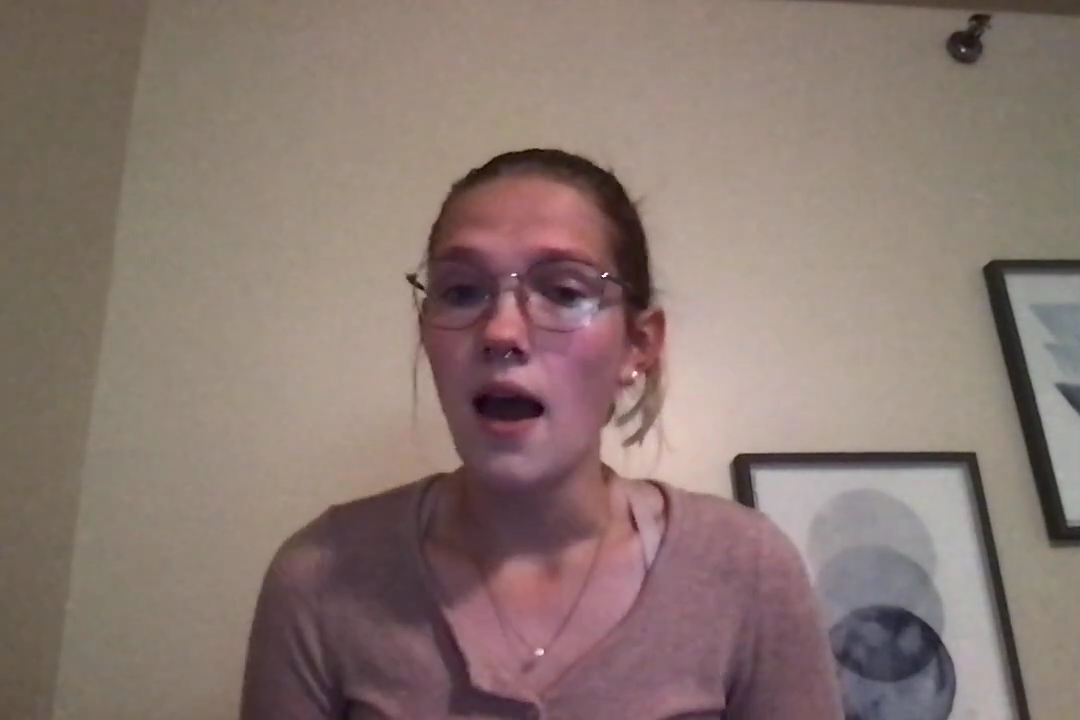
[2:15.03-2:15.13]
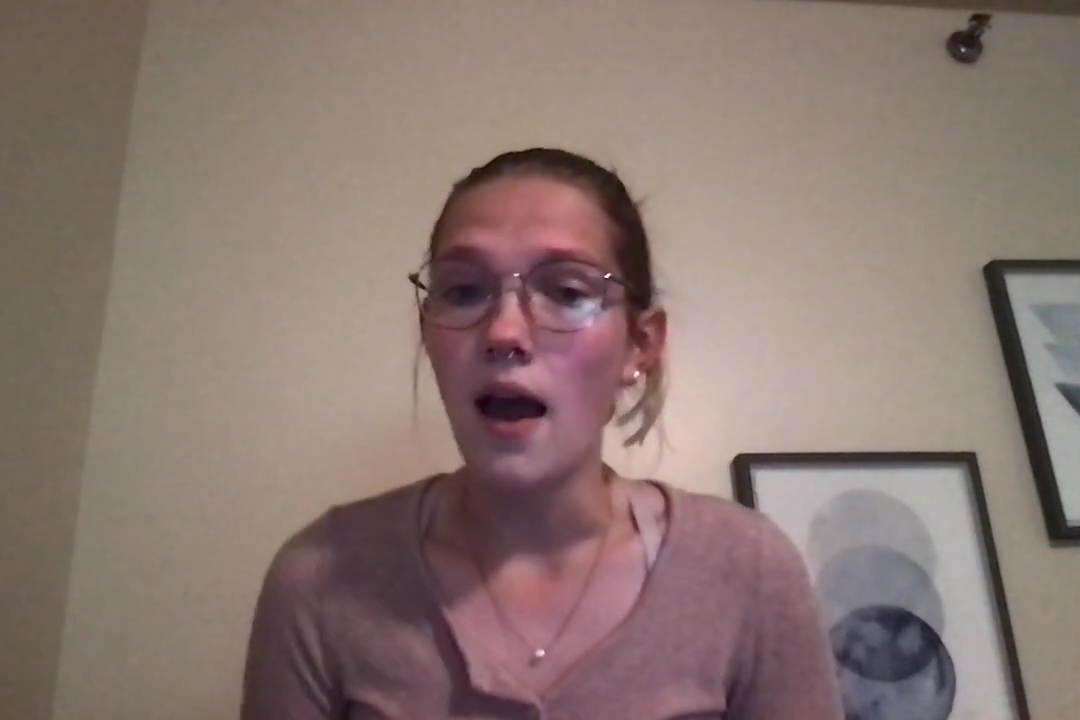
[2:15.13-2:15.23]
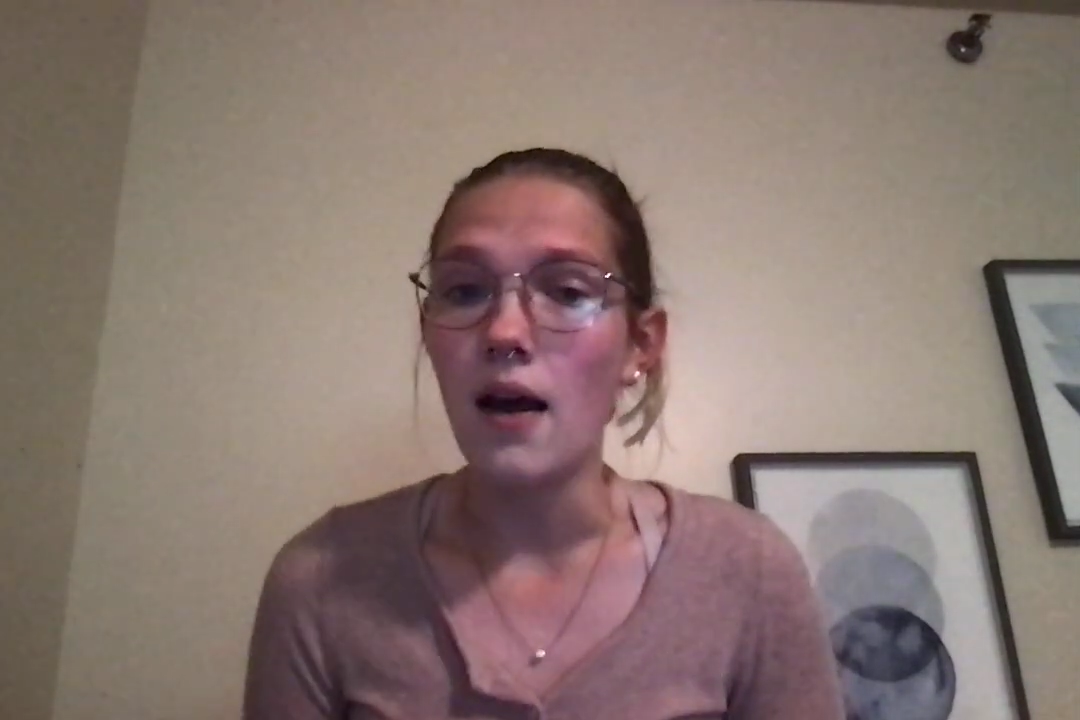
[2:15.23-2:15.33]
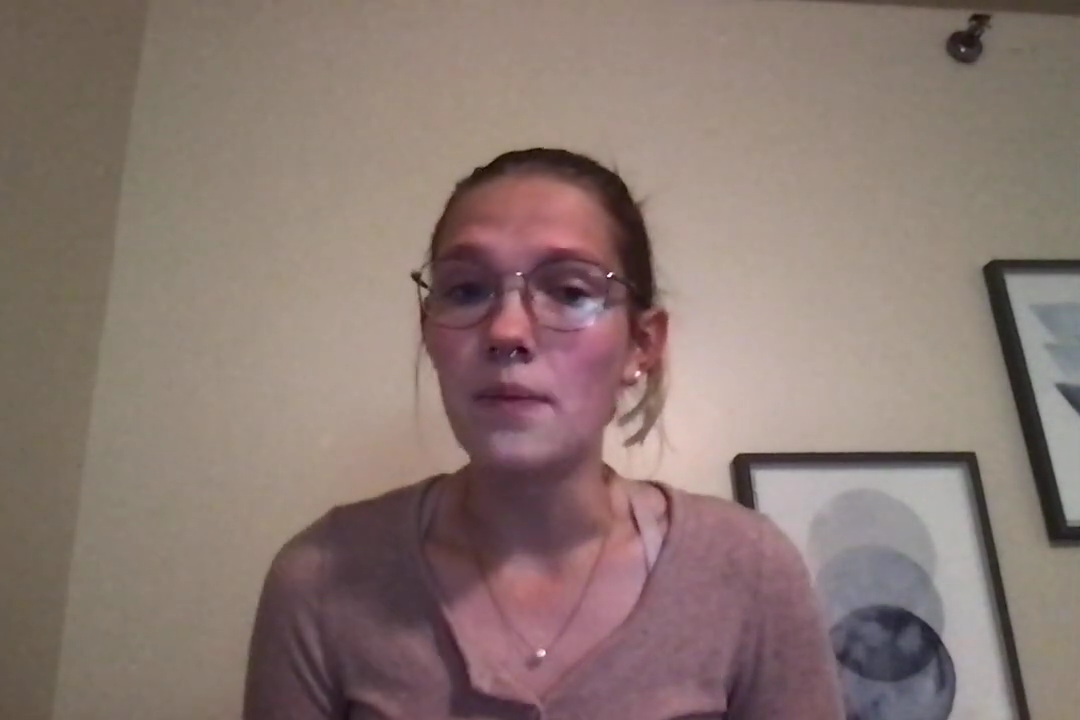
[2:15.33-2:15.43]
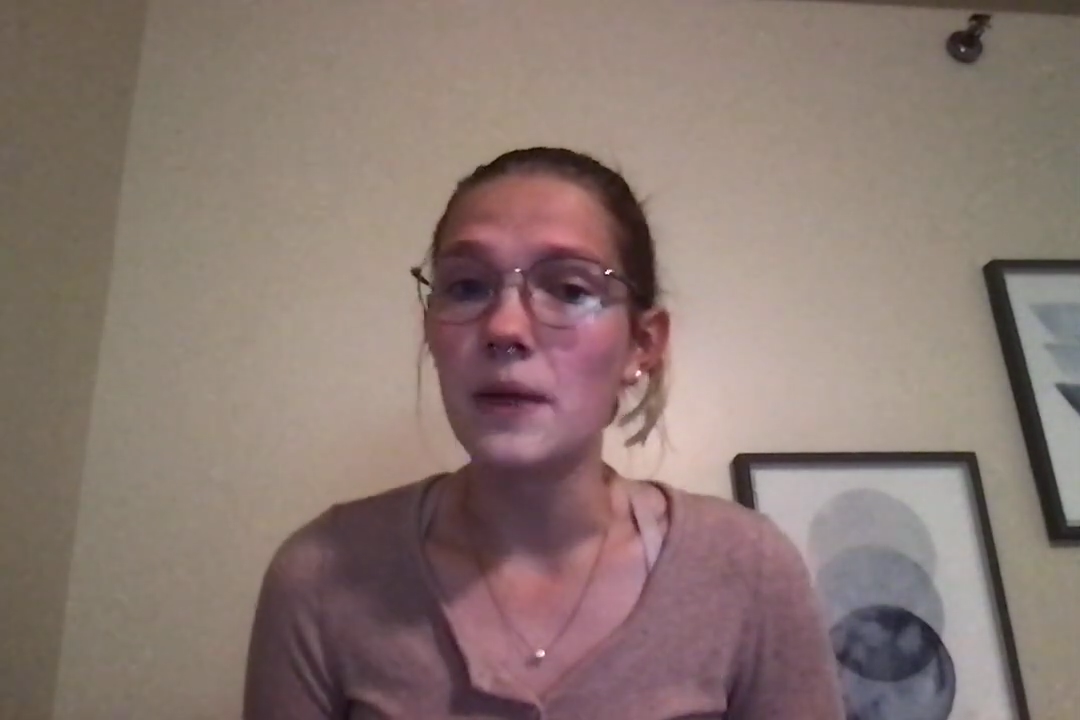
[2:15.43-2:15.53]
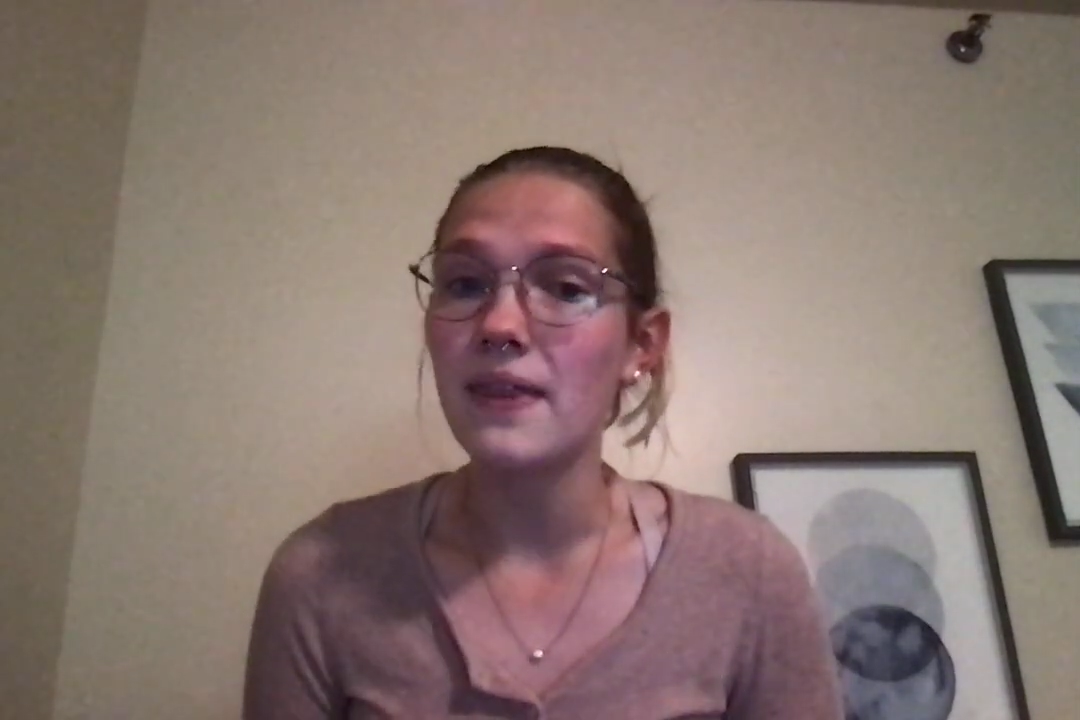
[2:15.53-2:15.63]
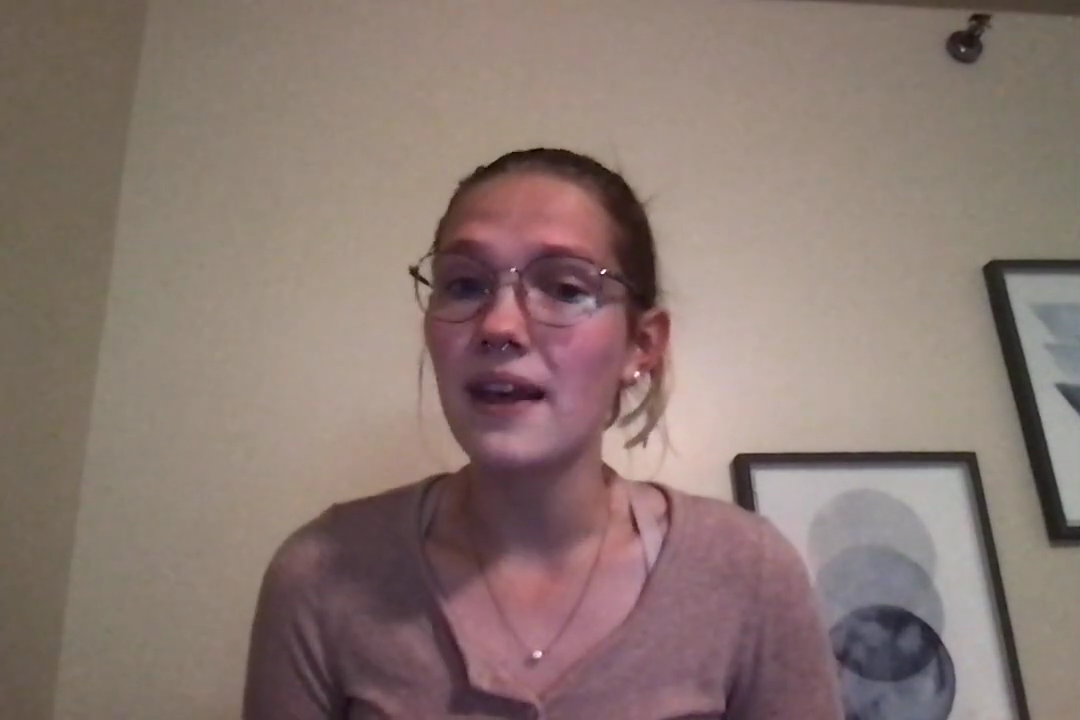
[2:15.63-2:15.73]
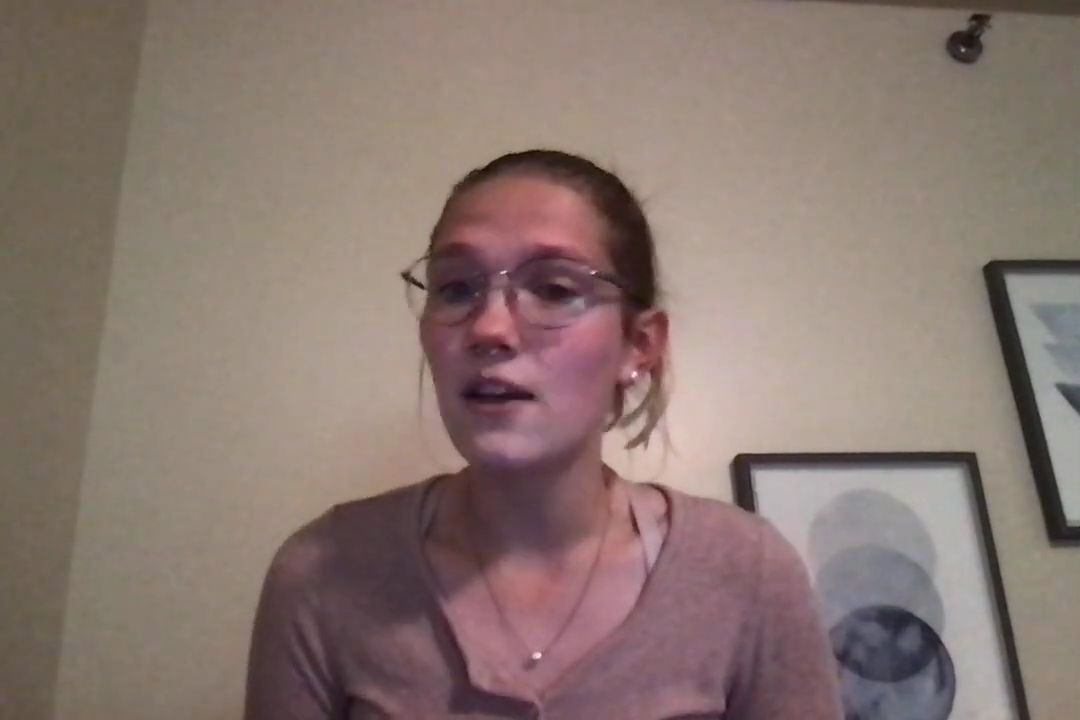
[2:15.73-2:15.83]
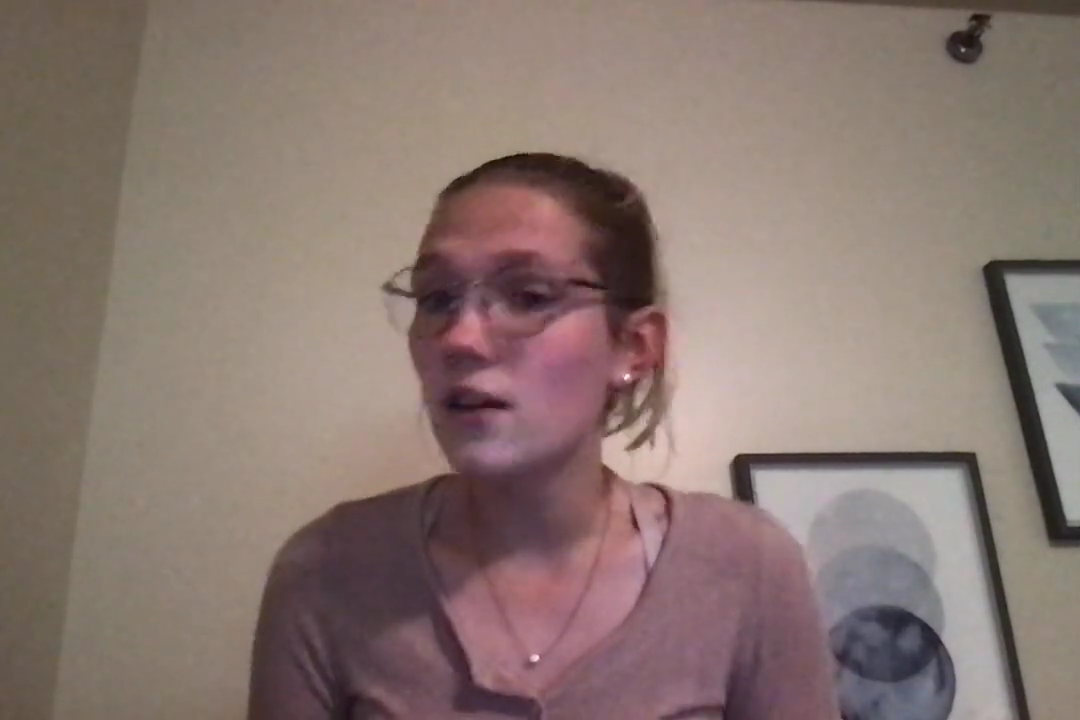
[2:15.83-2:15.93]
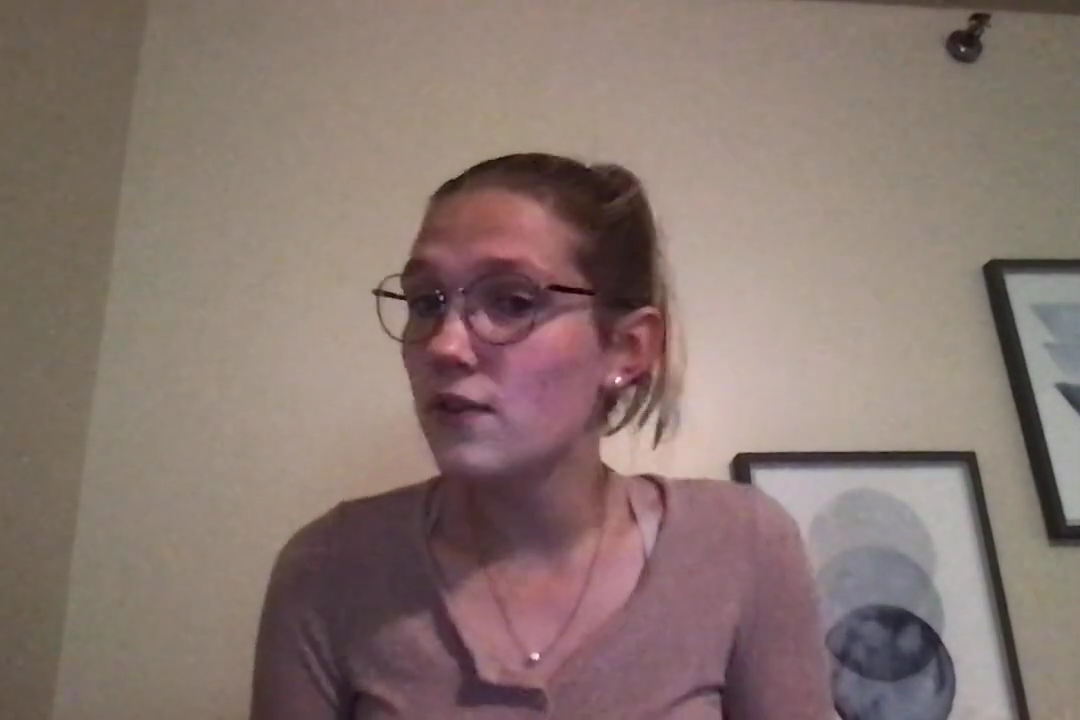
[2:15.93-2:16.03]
and that could have